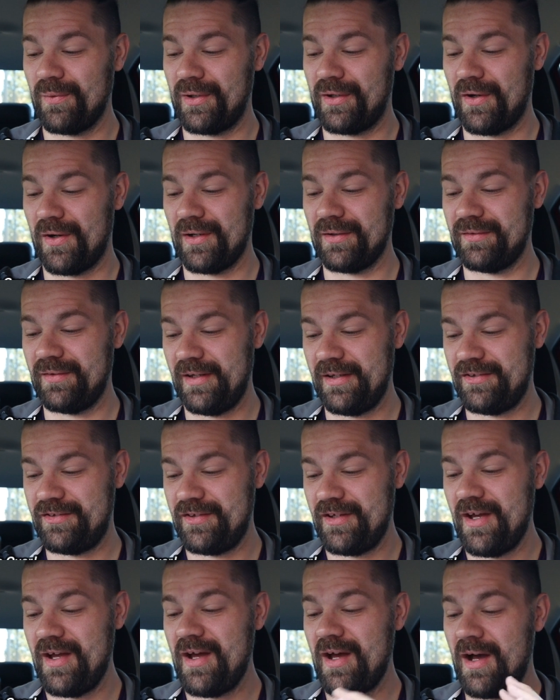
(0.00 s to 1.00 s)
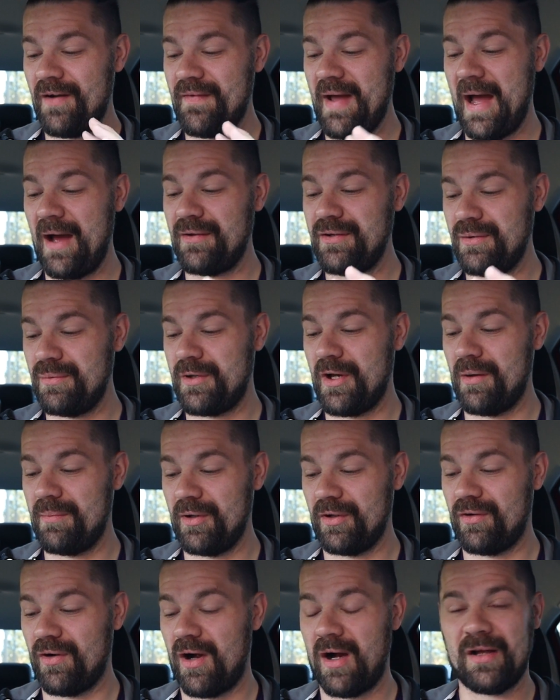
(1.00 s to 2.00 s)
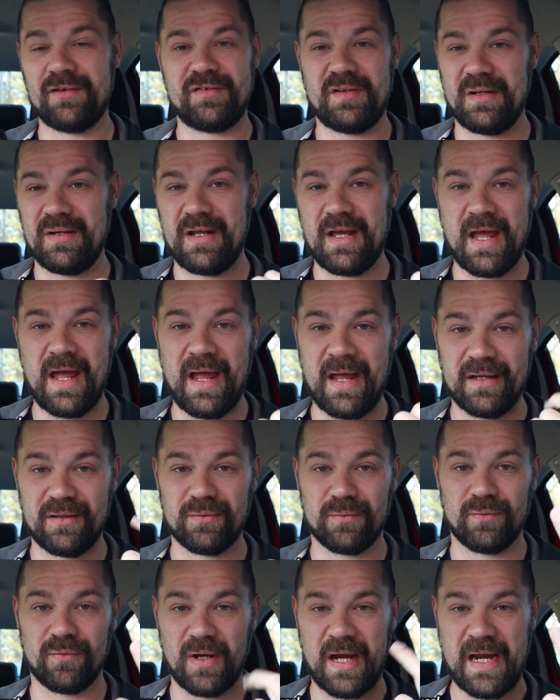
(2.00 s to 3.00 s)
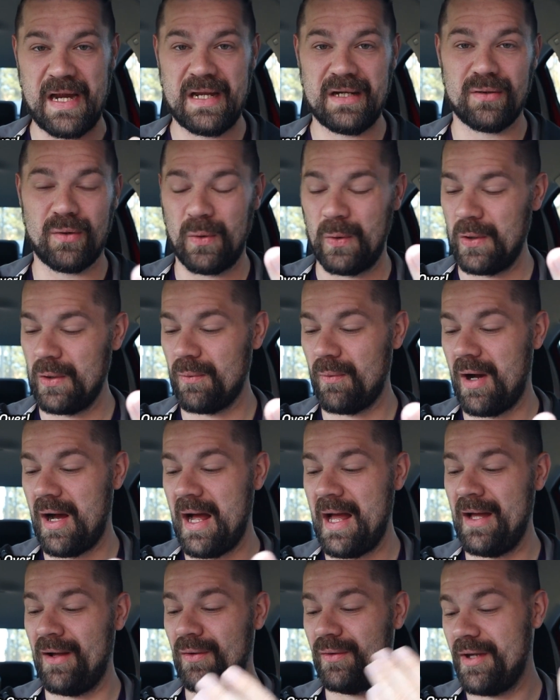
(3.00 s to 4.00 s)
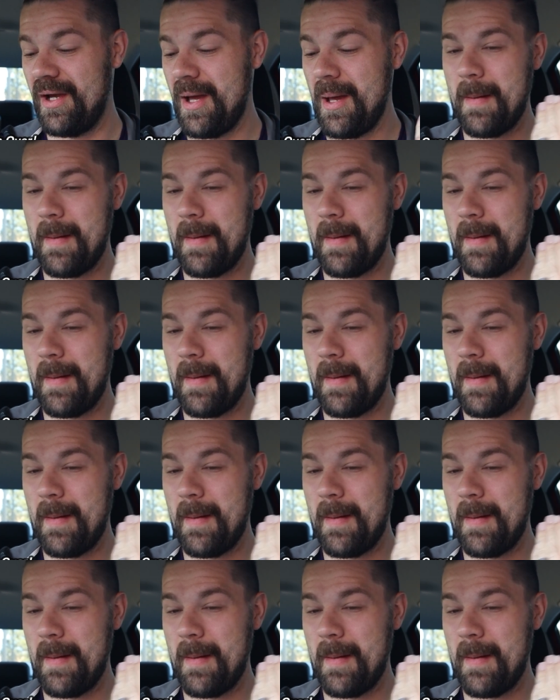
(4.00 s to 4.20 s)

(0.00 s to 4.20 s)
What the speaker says: regardless of how you come across it, egg, raid, or wild.